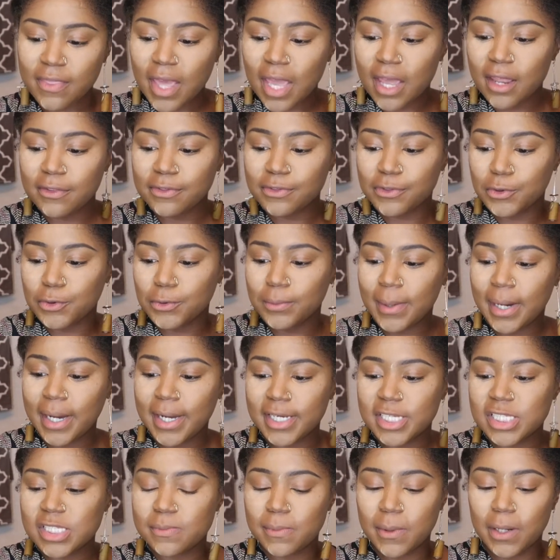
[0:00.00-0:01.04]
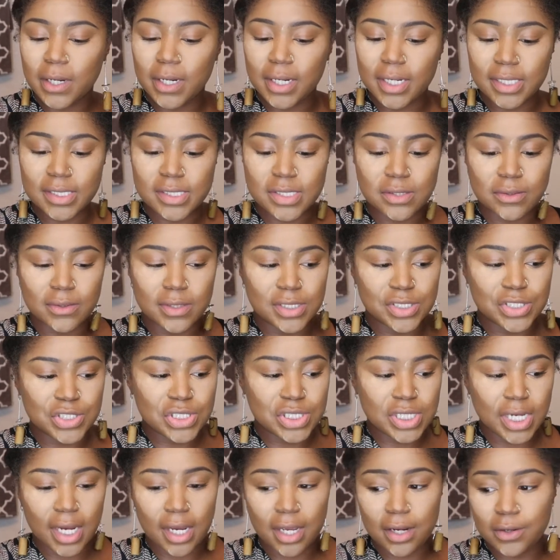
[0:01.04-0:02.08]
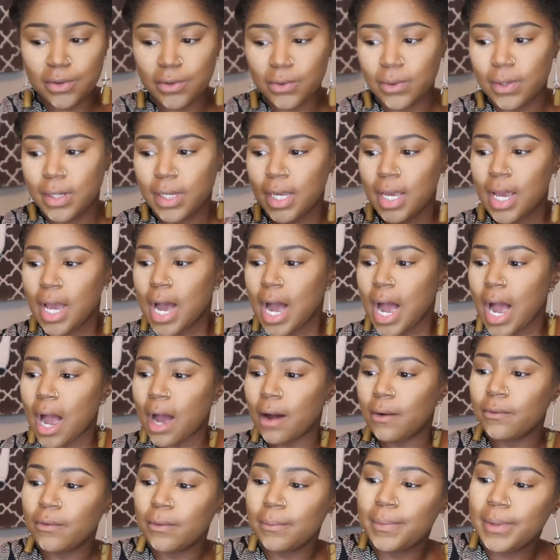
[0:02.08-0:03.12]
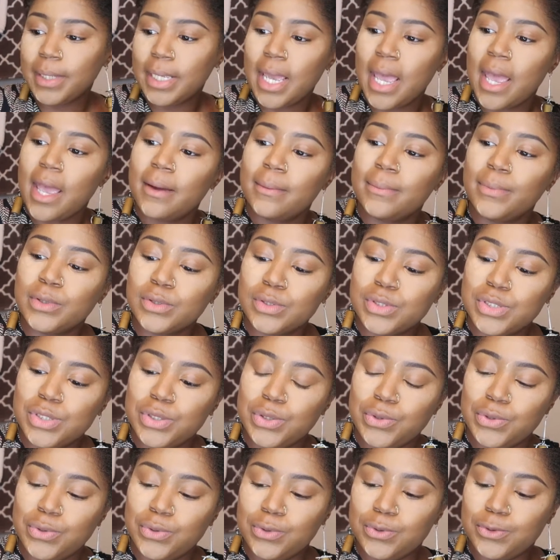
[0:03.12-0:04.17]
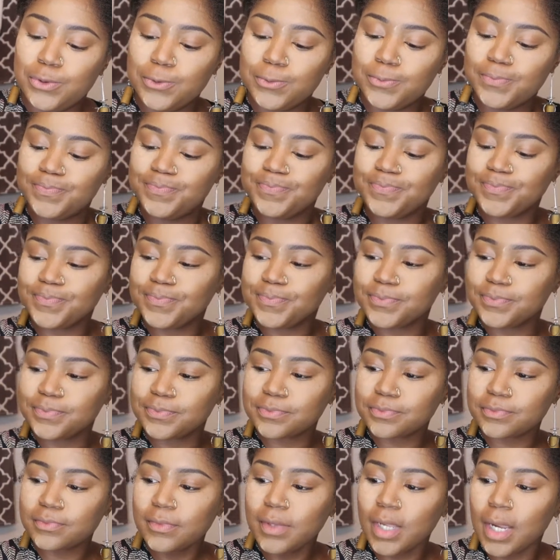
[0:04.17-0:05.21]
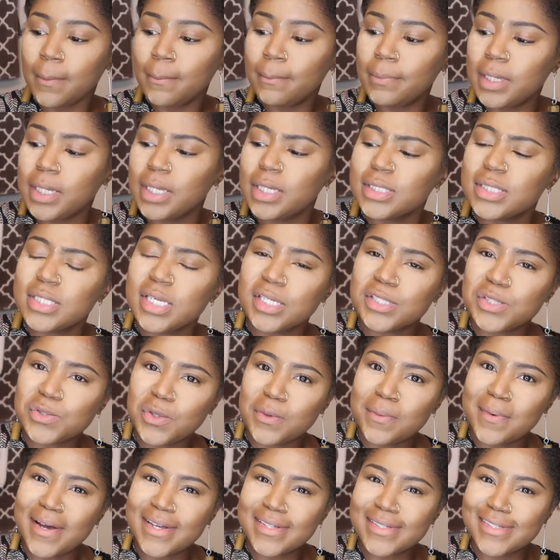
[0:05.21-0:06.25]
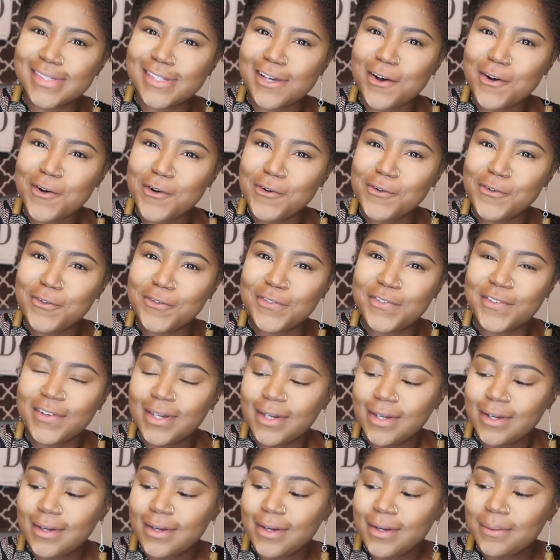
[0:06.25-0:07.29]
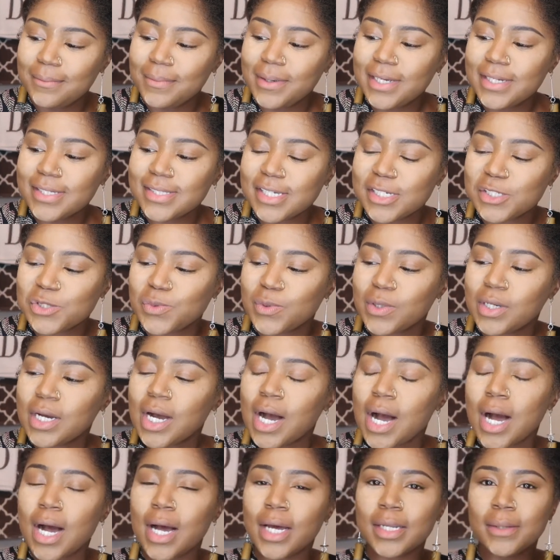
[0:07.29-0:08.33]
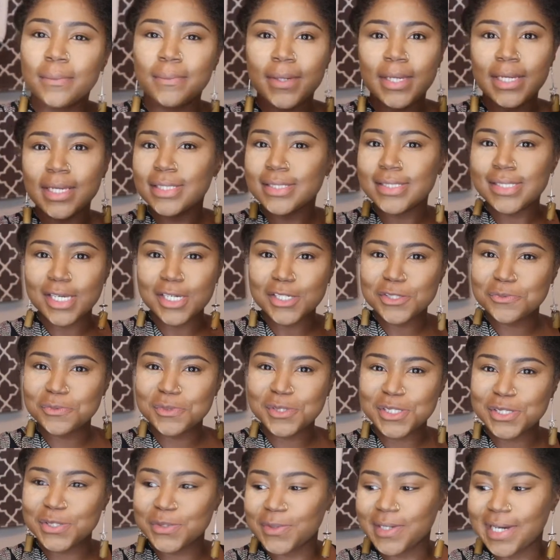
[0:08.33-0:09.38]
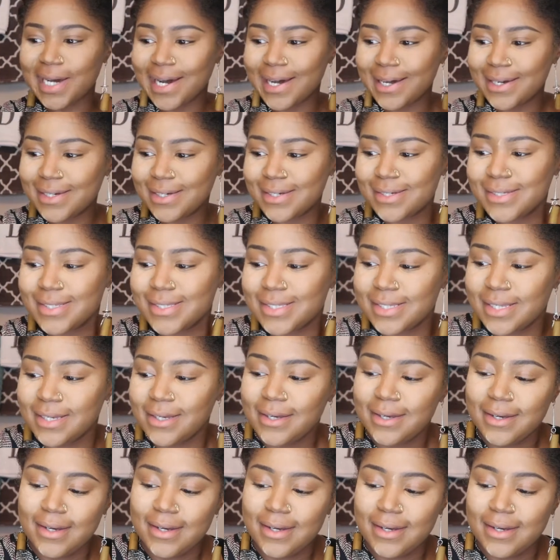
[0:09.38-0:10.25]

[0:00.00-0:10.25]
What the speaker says: that through my experience of this channel, I will be able to be in touch with myself, be in touch with God, and be in touch with you guys.